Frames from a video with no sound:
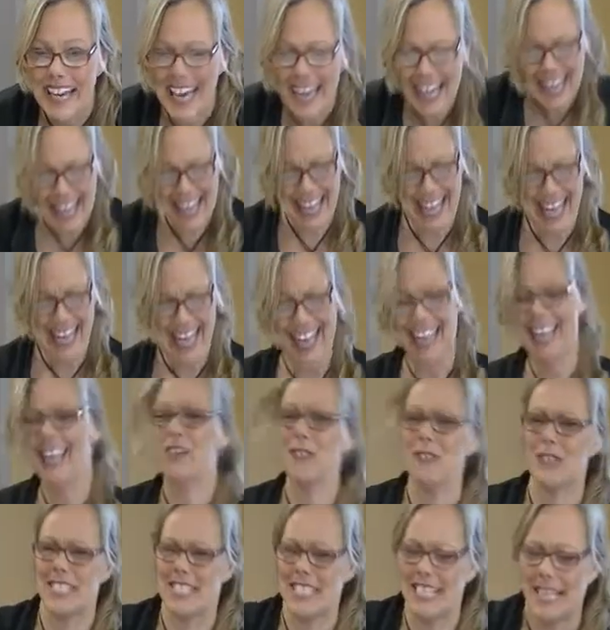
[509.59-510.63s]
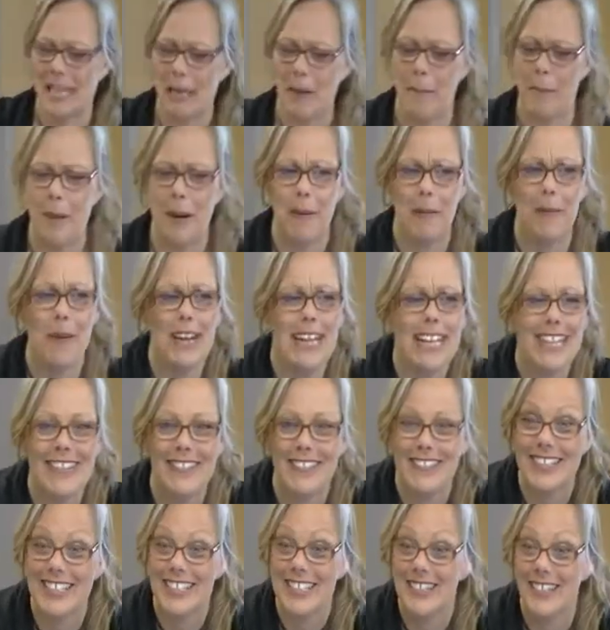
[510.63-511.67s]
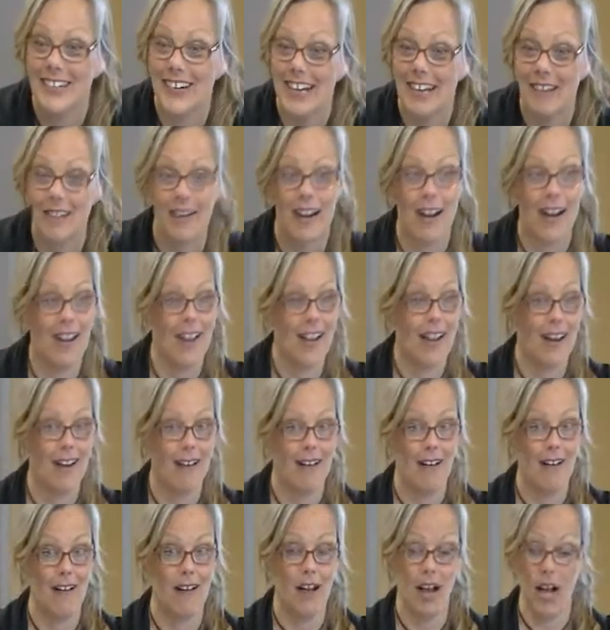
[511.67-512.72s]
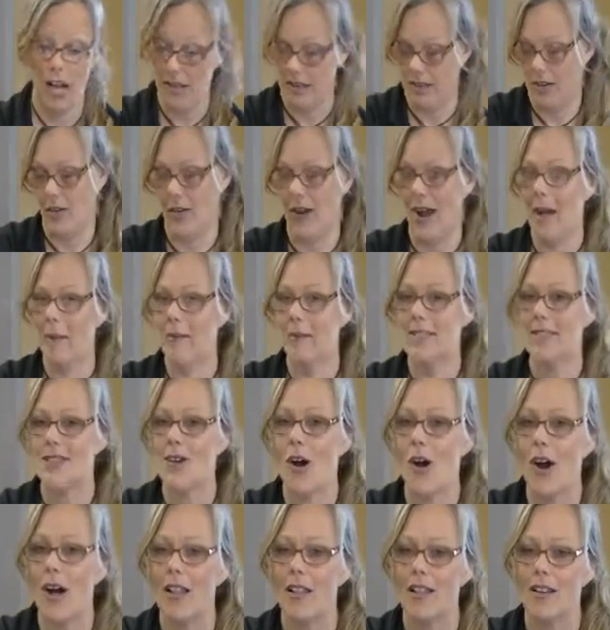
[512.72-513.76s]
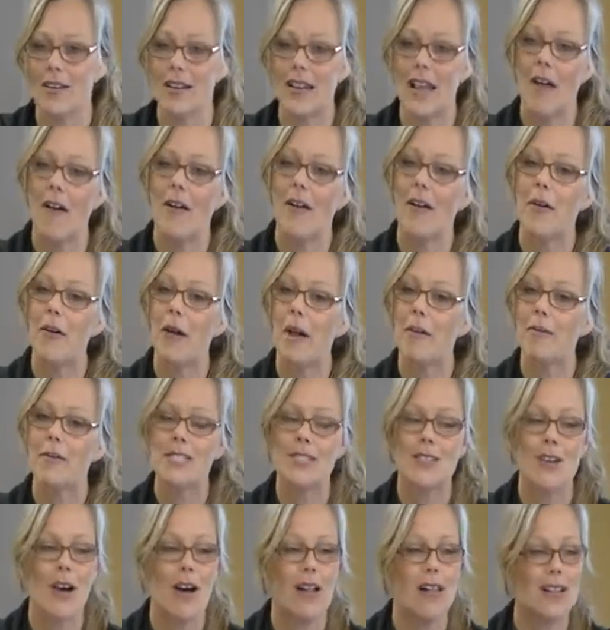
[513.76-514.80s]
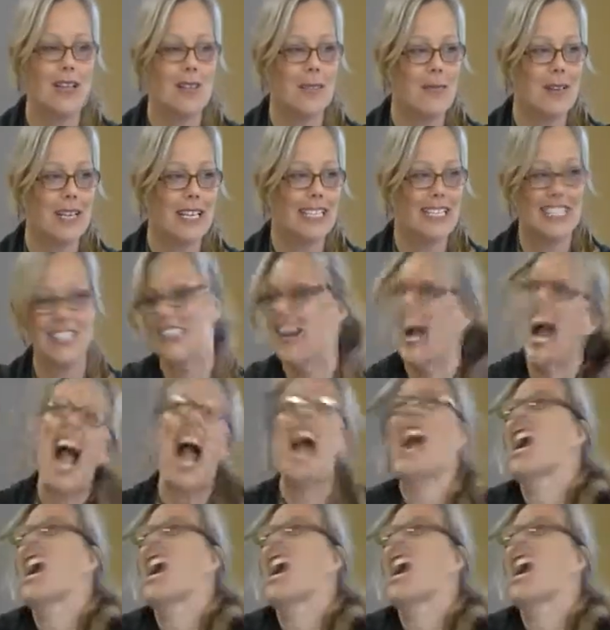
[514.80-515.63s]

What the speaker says: Hey, you silly bum, what are you doing, right? I can grab his collar. Now I grabbed his collar, and what did he do?